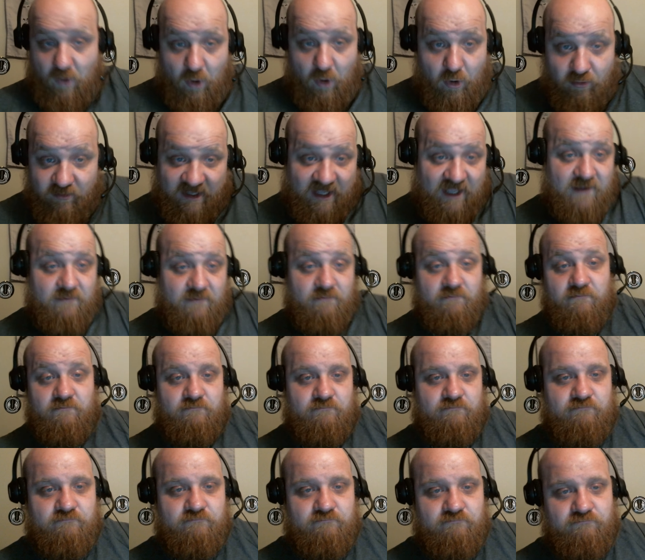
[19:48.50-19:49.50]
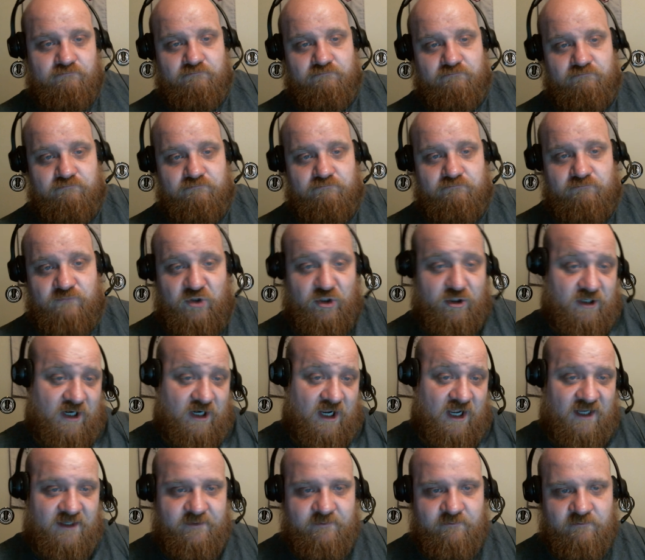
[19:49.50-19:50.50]
Okay, you're
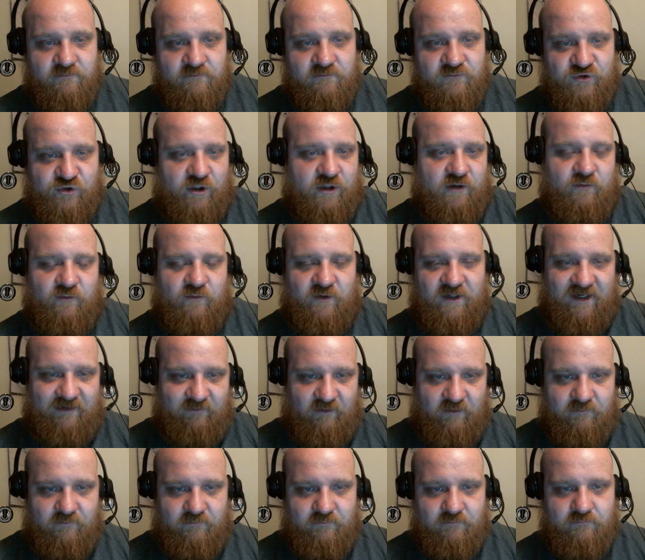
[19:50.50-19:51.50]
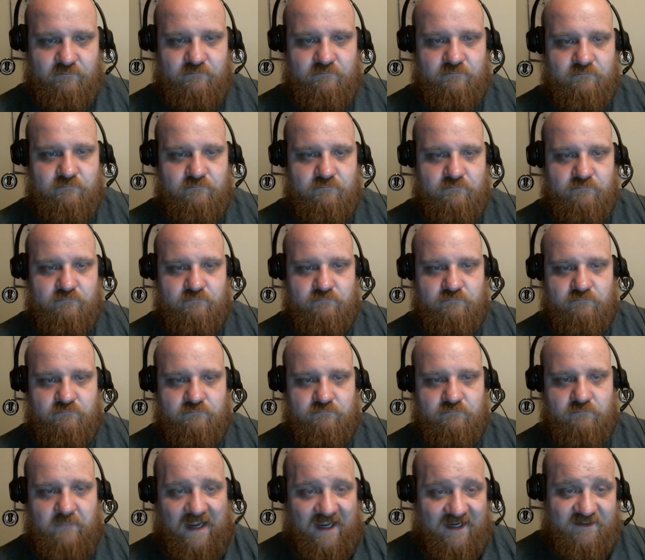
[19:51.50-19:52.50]
God, sure, whatever.
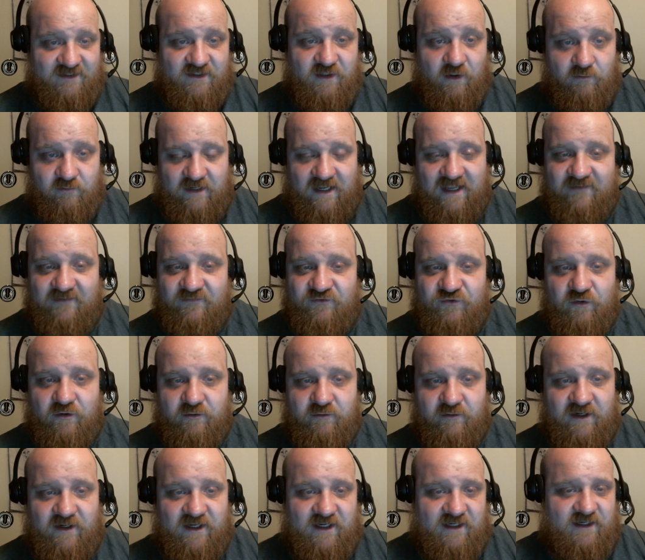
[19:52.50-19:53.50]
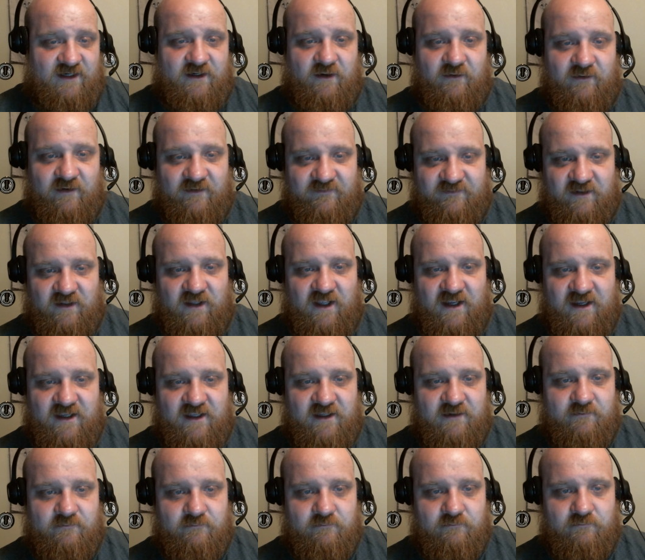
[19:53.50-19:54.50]
I don't have to agree, and I don't have to like
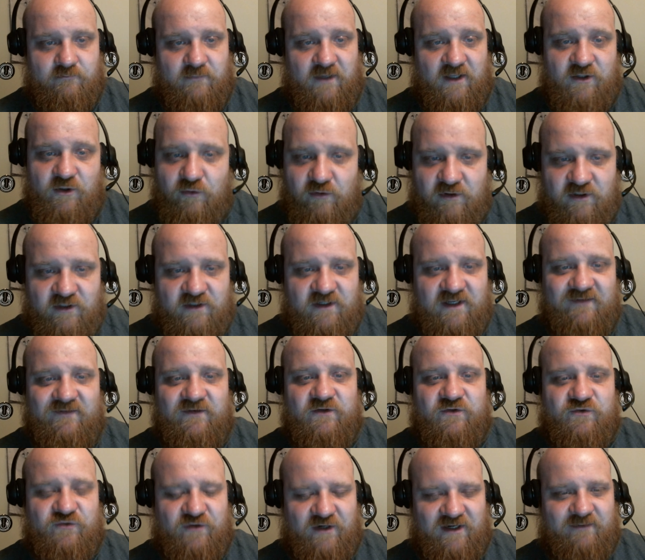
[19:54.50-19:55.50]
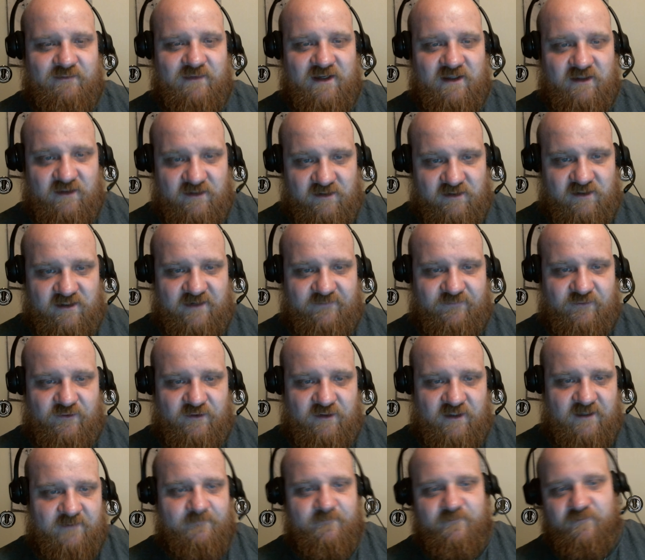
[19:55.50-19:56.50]
it. And you can even treat me a little
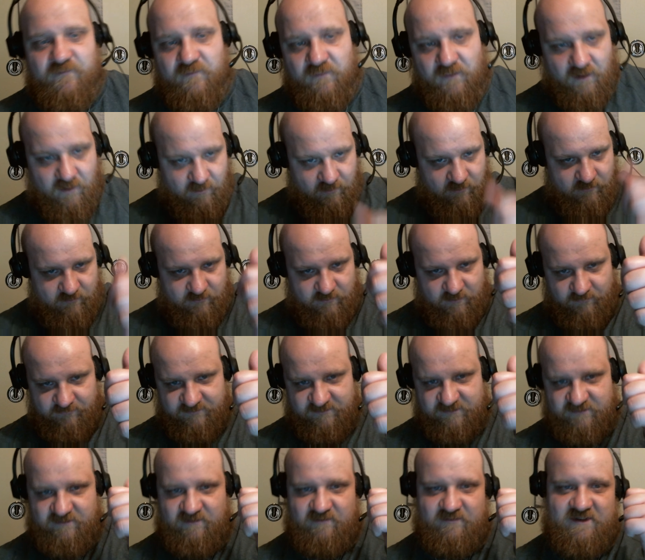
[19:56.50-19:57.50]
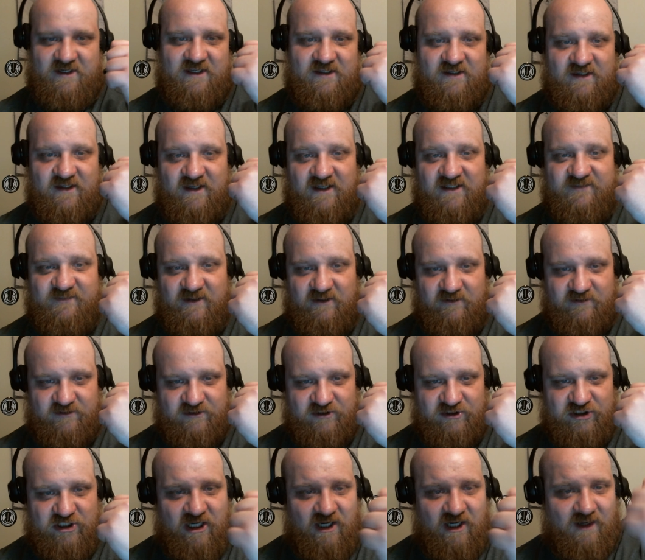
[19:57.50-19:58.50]
differently. Don't discriminate against me on
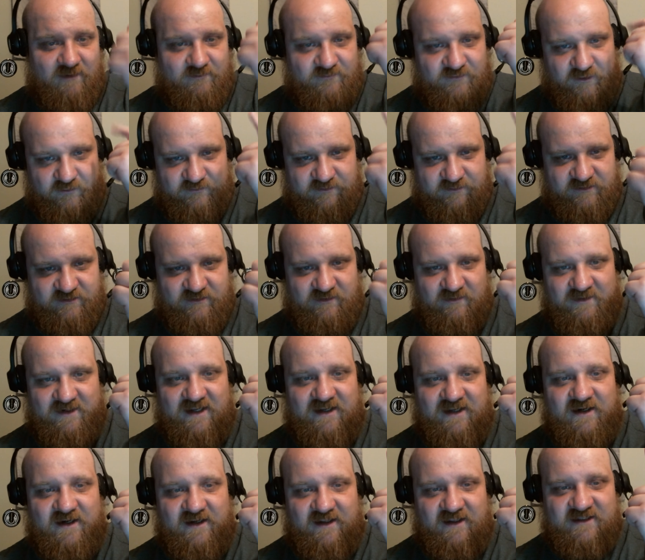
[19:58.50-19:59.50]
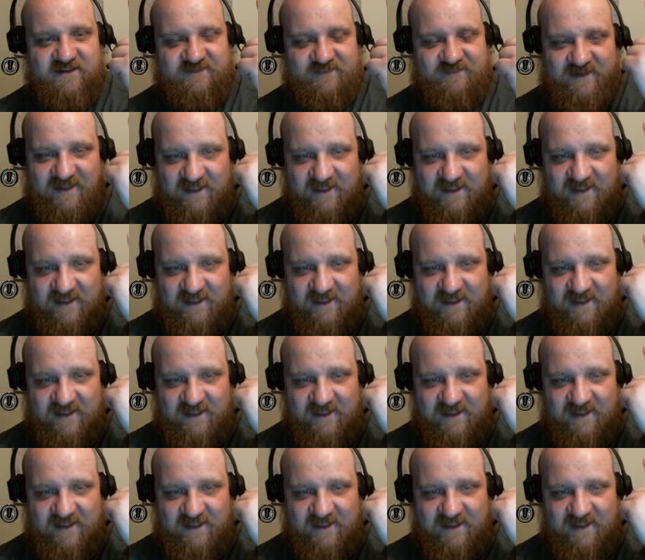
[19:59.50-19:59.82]
a job. Don't discriminate against